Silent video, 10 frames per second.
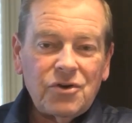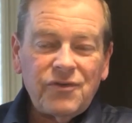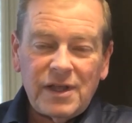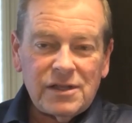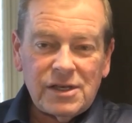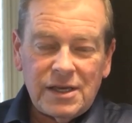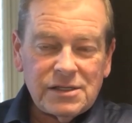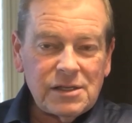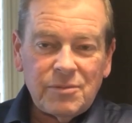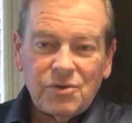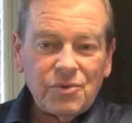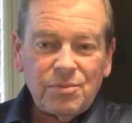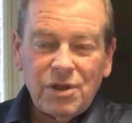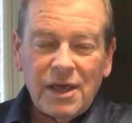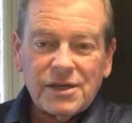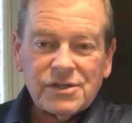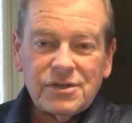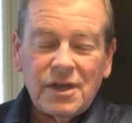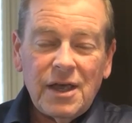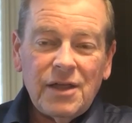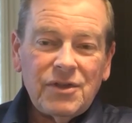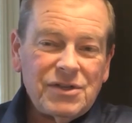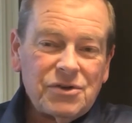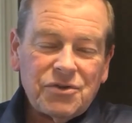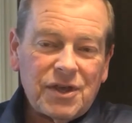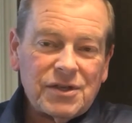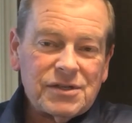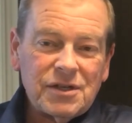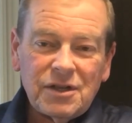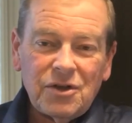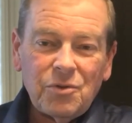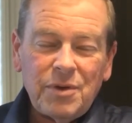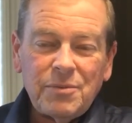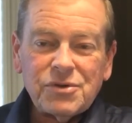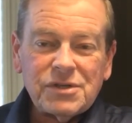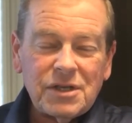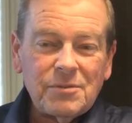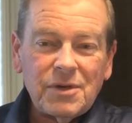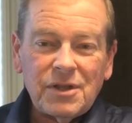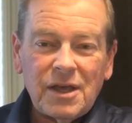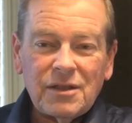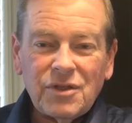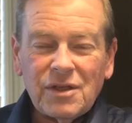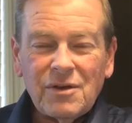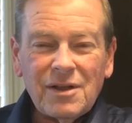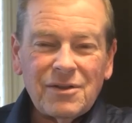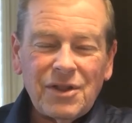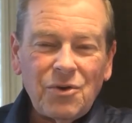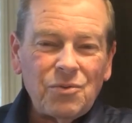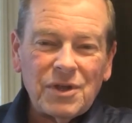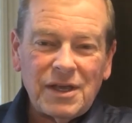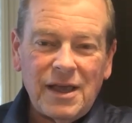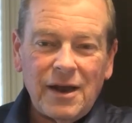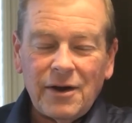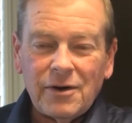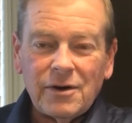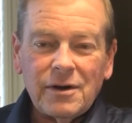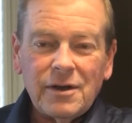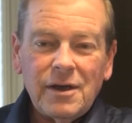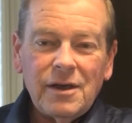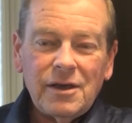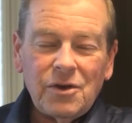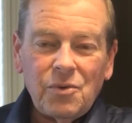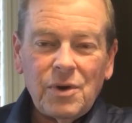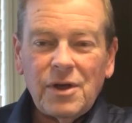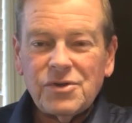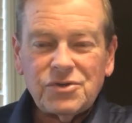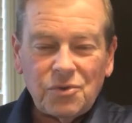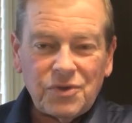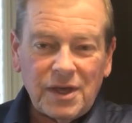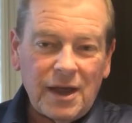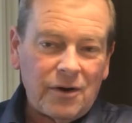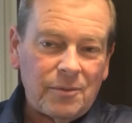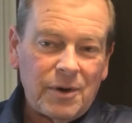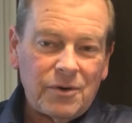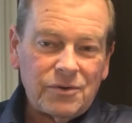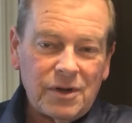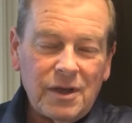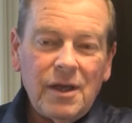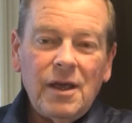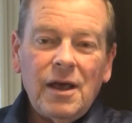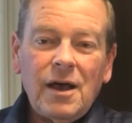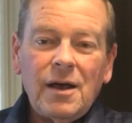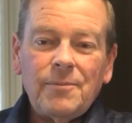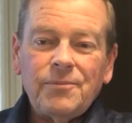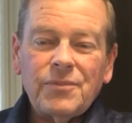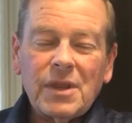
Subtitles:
Could have easily been replaced. These are things that, you know, people see them and they think, well, they don't really care. You know, what else don't they care about?